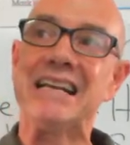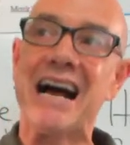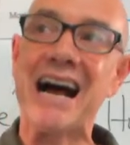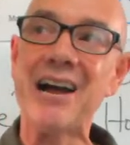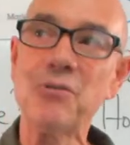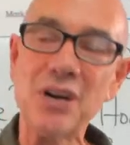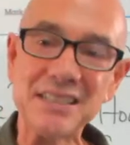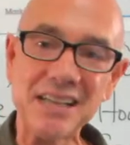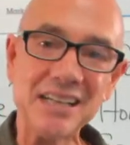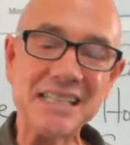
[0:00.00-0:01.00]
I
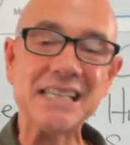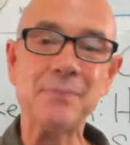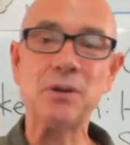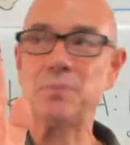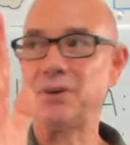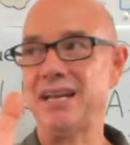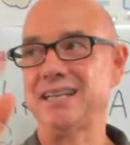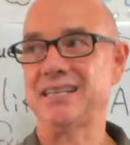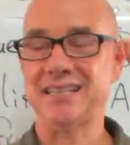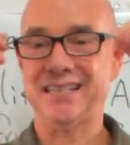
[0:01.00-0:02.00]
was on summer
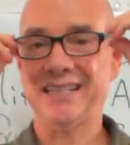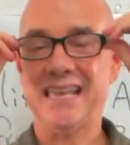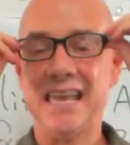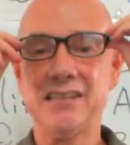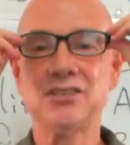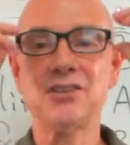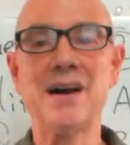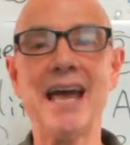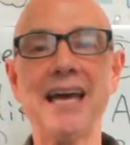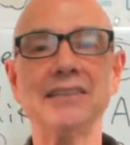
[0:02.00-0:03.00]
break, and so
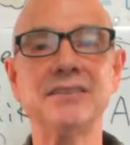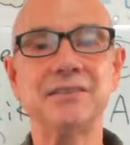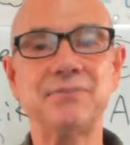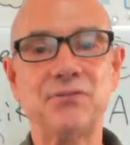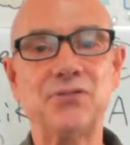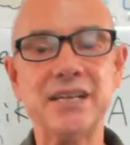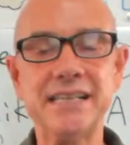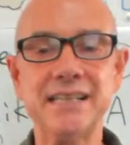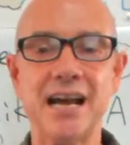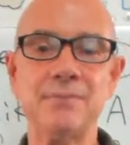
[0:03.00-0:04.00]
I had free
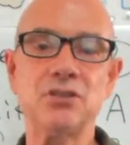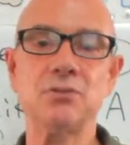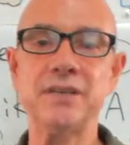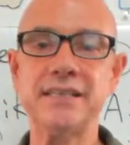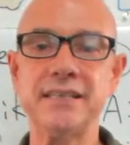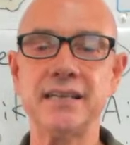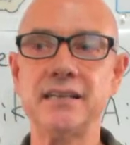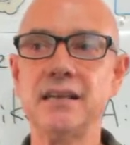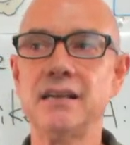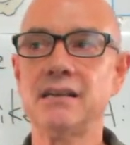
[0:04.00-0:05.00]
time, so we
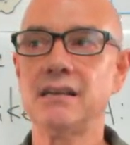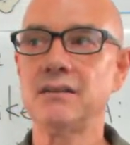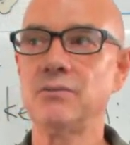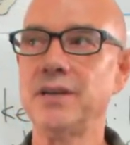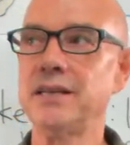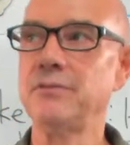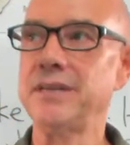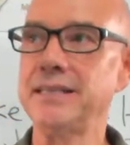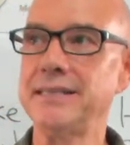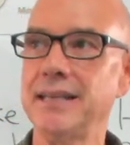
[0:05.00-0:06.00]
did we
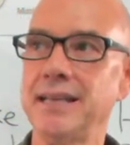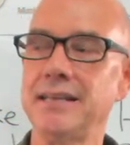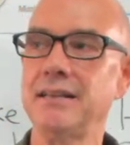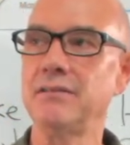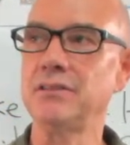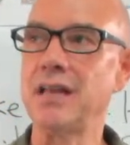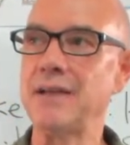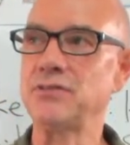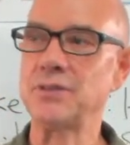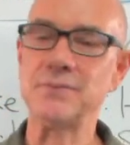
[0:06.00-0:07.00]
we did
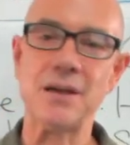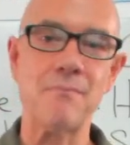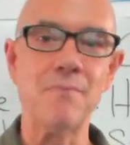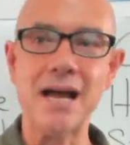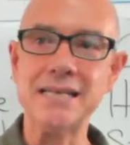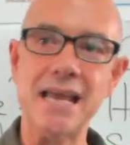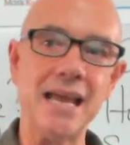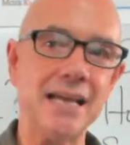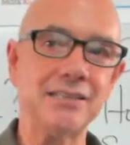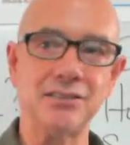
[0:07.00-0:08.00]
live streams on
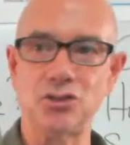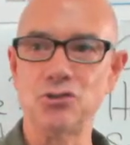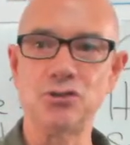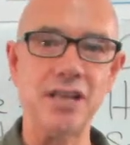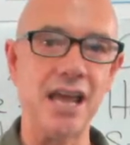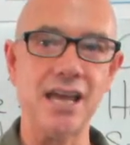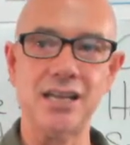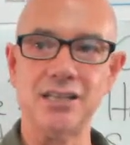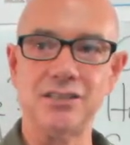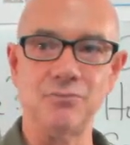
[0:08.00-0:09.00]
Mondays and
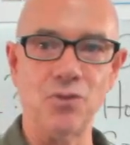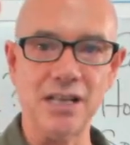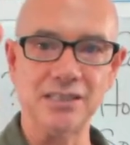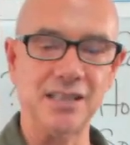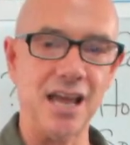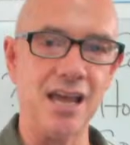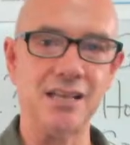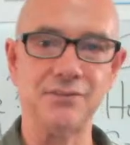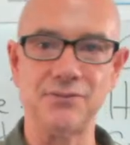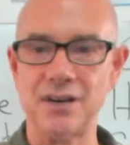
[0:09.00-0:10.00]
Tuesdays and
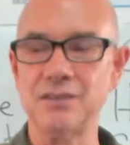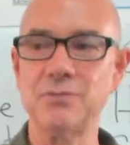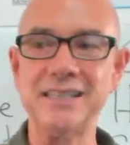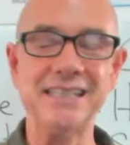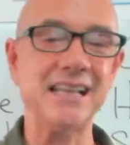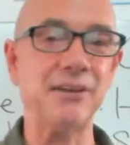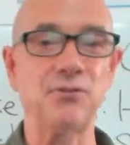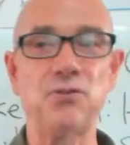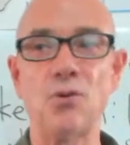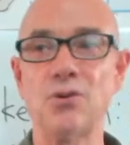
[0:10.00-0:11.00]
Wednesdays for we did like
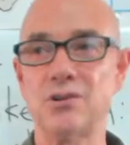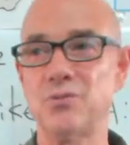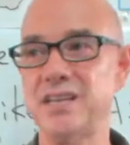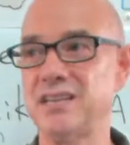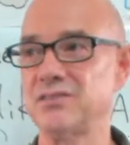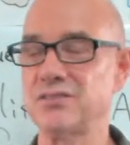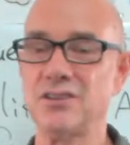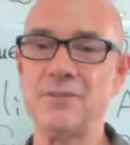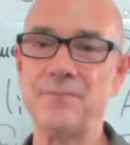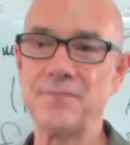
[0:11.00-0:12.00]
four a week or so.